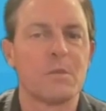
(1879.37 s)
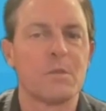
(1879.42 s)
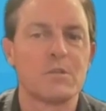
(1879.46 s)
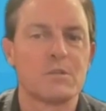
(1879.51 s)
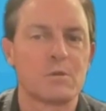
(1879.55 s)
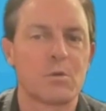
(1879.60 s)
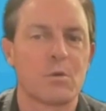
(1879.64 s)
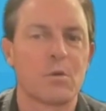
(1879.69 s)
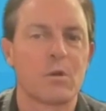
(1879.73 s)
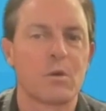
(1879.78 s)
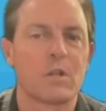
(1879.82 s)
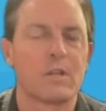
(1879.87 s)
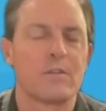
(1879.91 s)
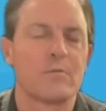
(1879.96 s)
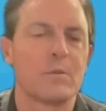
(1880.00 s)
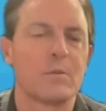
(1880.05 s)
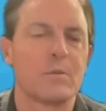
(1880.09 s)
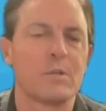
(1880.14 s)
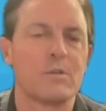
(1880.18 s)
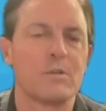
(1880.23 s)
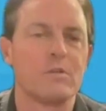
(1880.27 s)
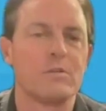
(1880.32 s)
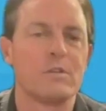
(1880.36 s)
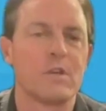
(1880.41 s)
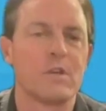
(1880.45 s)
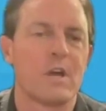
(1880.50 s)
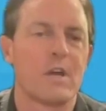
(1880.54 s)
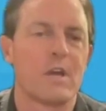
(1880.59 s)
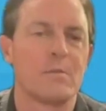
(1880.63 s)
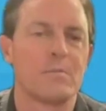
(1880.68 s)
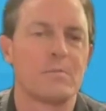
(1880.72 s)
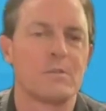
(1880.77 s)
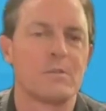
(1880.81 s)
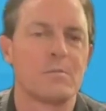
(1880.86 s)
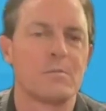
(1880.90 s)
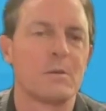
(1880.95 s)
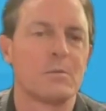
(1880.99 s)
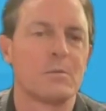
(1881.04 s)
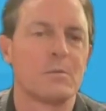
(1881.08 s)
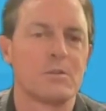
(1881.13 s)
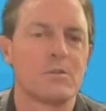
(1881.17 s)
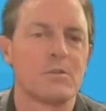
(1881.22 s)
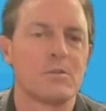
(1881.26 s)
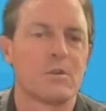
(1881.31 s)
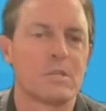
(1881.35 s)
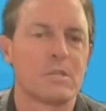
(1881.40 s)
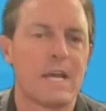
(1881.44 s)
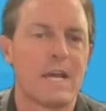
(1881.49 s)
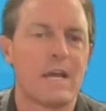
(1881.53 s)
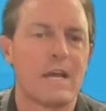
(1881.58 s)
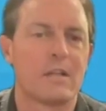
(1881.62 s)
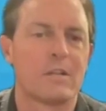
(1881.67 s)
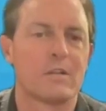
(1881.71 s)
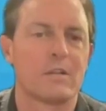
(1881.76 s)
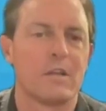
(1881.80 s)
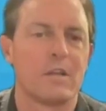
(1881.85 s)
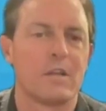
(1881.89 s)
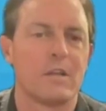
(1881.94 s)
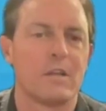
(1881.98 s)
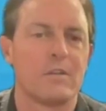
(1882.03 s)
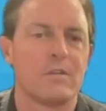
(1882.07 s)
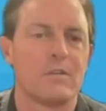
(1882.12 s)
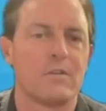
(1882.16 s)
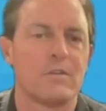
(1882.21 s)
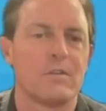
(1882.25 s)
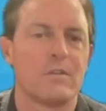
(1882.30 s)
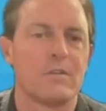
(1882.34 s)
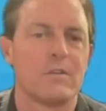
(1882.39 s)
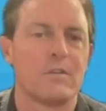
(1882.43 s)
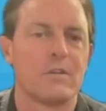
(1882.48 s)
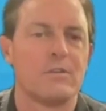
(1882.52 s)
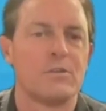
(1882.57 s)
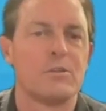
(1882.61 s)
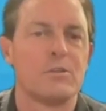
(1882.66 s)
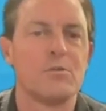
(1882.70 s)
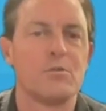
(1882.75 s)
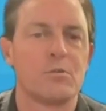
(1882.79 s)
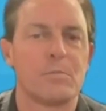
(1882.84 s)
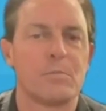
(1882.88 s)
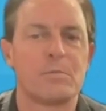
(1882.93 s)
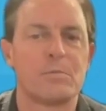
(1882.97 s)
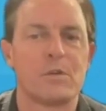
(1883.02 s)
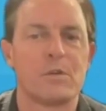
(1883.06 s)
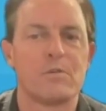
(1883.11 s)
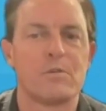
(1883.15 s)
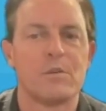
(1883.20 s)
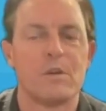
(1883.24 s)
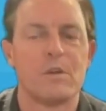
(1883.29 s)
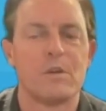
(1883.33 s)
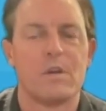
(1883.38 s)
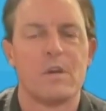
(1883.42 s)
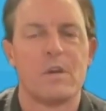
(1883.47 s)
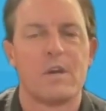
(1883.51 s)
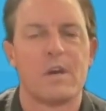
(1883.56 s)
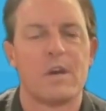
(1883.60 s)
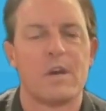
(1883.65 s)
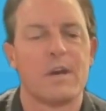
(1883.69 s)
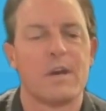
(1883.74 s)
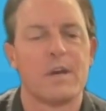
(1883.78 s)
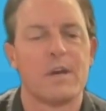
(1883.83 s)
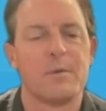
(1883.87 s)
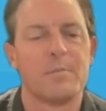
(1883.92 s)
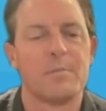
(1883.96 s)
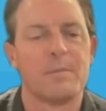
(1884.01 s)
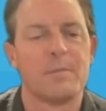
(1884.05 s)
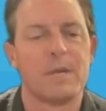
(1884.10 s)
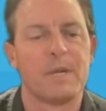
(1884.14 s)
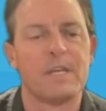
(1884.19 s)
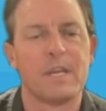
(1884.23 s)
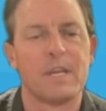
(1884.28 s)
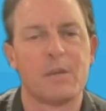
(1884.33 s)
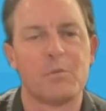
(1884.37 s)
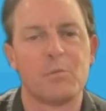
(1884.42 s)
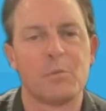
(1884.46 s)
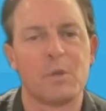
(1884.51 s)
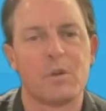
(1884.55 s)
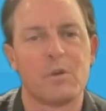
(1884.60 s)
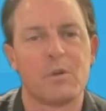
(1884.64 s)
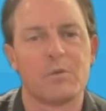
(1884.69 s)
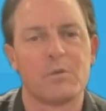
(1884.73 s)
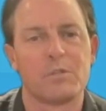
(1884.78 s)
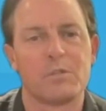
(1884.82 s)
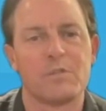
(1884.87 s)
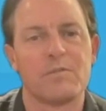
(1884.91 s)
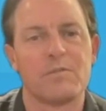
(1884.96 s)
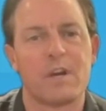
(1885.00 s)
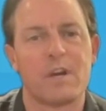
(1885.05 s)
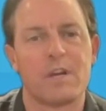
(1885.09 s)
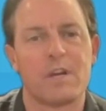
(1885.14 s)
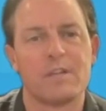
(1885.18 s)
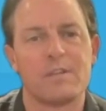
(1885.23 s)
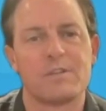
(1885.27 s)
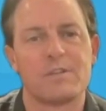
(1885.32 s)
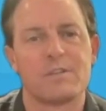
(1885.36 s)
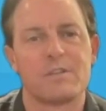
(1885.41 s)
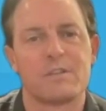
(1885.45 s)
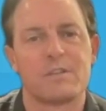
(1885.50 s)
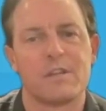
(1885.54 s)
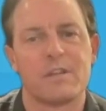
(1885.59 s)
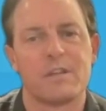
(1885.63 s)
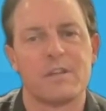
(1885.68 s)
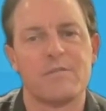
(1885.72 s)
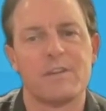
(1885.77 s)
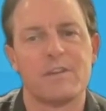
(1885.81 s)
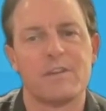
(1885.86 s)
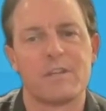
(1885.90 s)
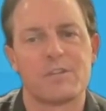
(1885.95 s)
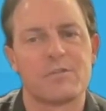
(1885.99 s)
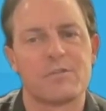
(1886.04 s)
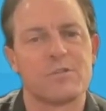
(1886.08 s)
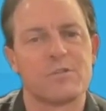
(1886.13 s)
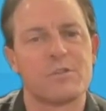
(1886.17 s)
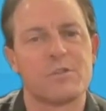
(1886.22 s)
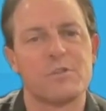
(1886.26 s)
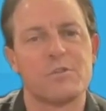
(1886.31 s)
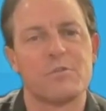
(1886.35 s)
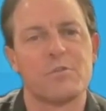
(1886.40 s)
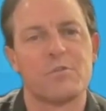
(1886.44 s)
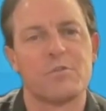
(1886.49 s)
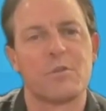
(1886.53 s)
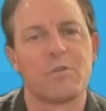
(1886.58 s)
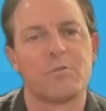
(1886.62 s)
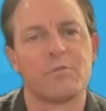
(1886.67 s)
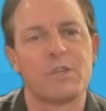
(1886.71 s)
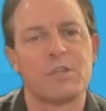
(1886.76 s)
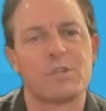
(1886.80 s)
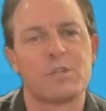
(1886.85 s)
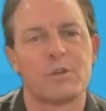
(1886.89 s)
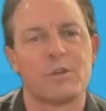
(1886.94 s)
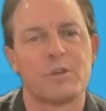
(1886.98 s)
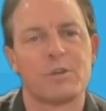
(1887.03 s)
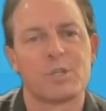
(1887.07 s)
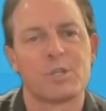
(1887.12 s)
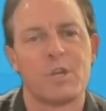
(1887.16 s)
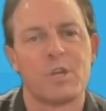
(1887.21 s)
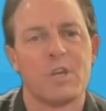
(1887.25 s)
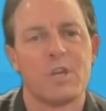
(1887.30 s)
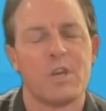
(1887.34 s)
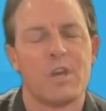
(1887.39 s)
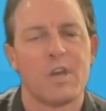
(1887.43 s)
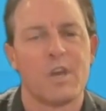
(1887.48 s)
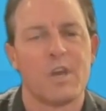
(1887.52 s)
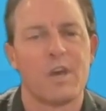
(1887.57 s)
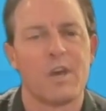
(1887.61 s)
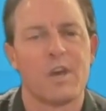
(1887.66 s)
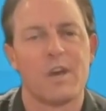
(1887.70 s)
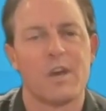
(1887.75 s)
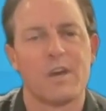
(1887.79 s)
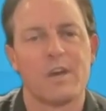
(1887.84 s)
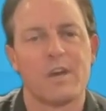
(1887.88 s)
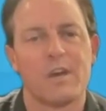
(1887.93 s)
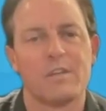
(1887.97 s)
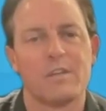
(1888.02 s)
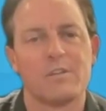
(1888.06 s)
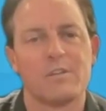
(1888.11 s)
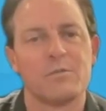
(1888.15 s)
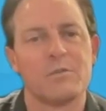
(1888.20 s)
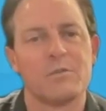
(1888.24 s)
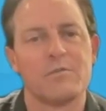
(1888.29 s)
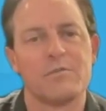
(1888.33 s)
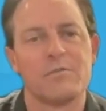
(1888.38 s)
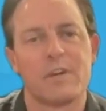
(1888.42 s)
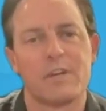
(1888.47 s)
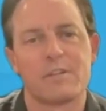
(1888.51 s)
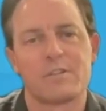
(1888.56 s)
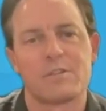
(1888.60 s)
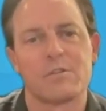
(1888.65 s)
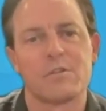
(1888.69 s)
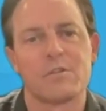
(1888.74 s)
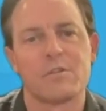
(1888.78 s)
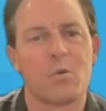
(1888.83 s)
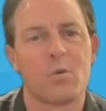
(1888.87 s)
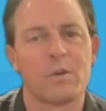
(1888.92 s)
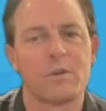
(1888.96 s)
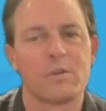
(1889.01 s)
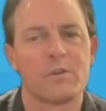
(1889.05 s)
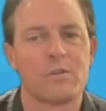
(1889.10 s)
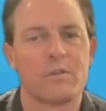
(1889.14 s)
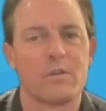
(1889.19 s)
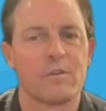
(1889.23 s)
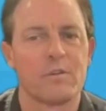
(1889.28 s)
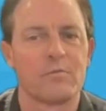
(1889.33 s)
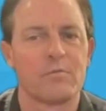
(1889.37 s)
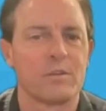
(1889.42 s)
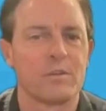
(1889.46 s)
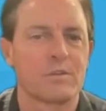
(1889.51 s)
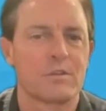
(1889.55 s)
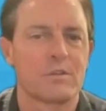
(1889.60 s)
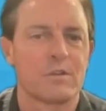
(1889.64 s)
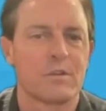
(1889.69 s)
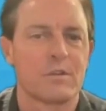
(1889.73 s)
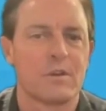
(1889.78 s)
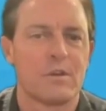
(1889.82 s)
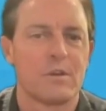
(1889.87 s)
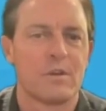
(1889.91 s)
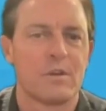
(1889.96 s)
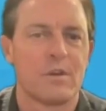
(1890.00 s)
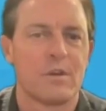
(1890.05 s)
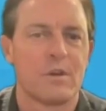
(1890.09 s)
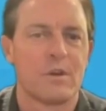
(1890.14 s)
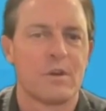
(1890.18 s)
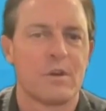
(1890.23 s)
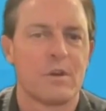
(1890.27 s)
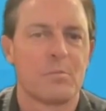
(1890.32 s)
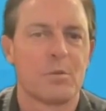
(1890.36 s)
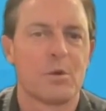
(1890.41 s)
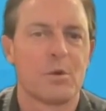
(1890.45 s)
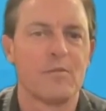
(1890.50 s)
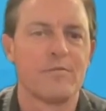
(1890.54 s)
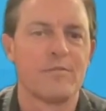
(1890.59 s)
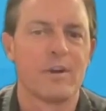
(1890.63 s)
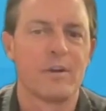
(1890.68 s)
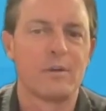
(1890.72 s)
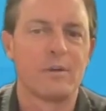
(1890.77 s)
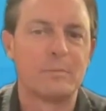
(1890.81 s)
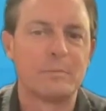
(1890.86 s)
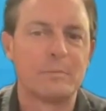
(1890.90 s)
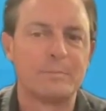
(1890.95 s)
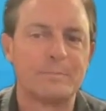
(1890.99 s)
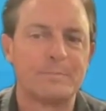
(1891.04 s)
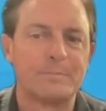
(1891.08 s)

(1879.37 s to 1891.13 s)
Historically, have been good times to be able to start to allocate to crypto. Um, again, we always advise uh, investors to do their own research uh, and to invest according to their risk profile.